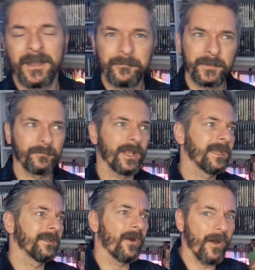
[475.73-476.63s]
that I've been
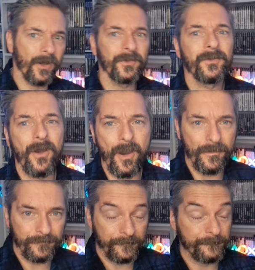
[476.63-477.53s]
playing on and
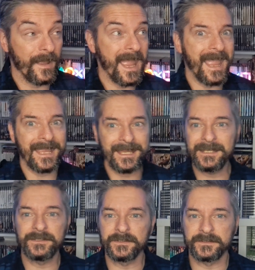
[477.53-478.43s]
off for
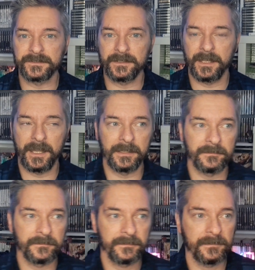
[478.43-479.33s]
ages,
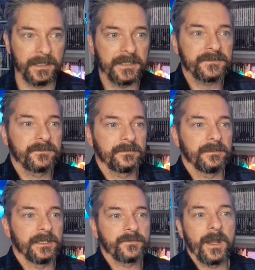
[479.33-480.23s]
and it's
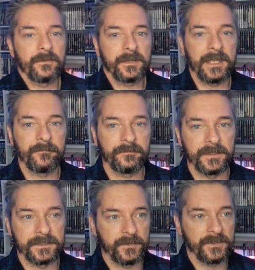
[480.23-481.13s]
quite a good game for
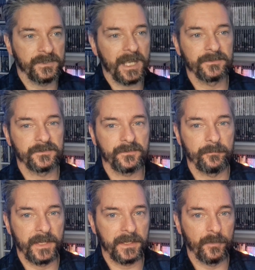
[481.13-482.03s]
this because you can just sort
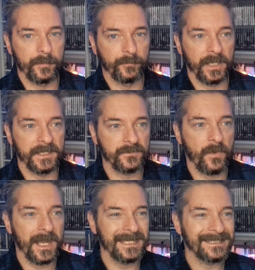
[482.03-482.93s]
of pick it up and play it.
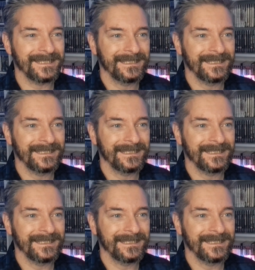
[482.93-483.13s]
Quite